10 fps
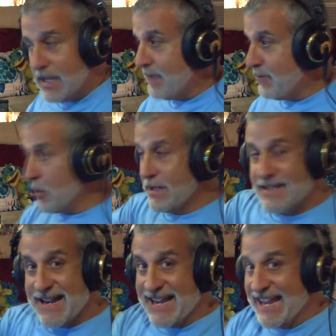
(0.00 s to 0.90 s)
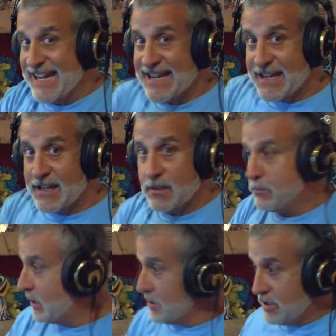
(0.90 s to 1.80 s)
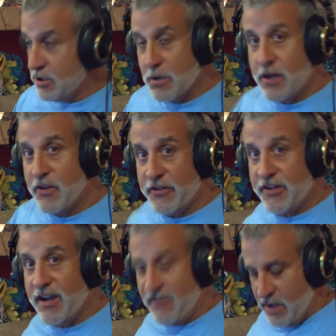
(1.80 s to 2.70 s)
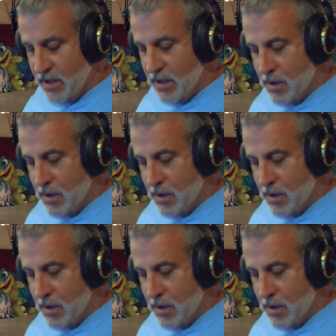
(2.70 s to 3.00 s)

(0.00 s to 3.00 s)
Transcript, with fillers: even though he's not hitting it because he's doing all this stuff,